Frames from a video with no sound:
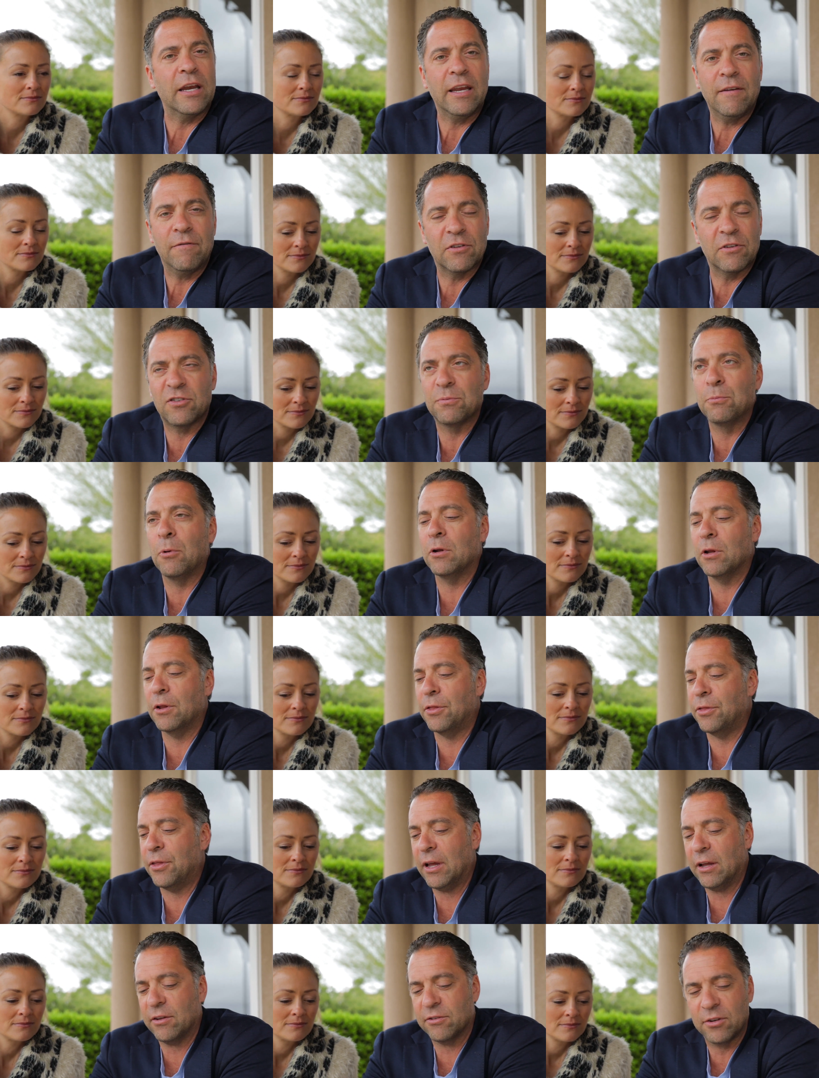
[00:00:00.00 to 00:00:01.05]
Speaker 1: at even smaller
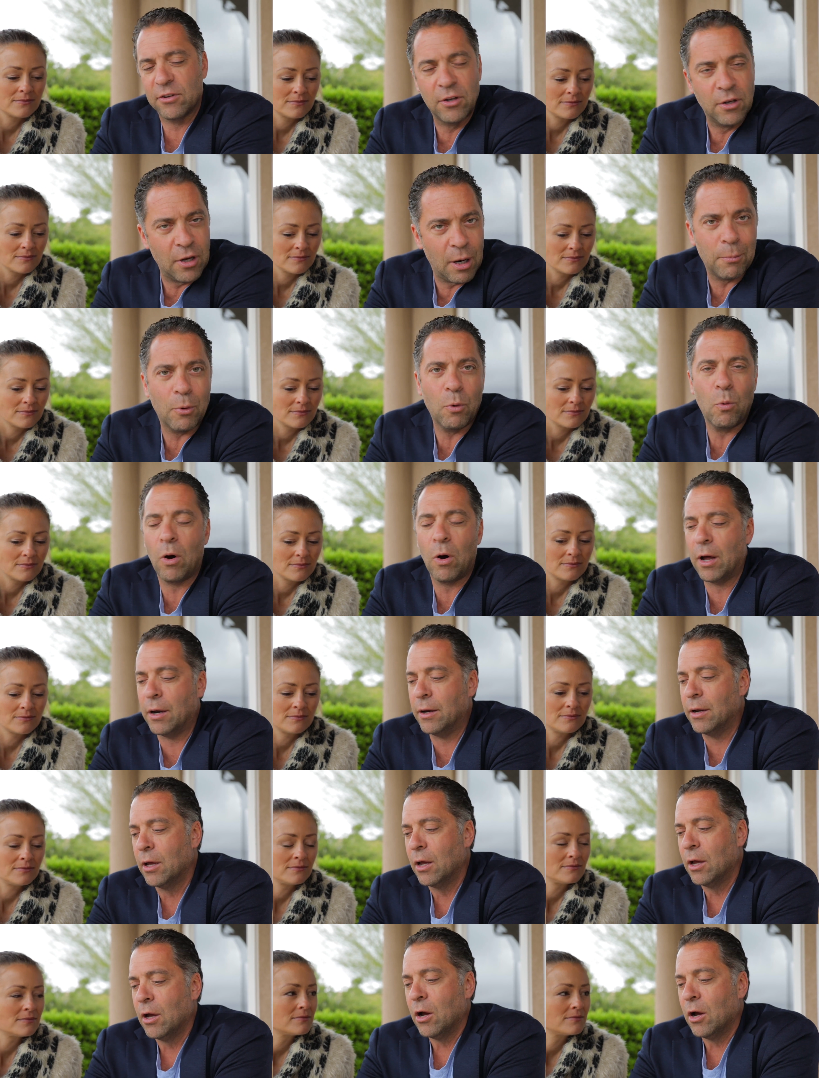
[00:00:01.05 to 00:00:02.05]
things. Number one,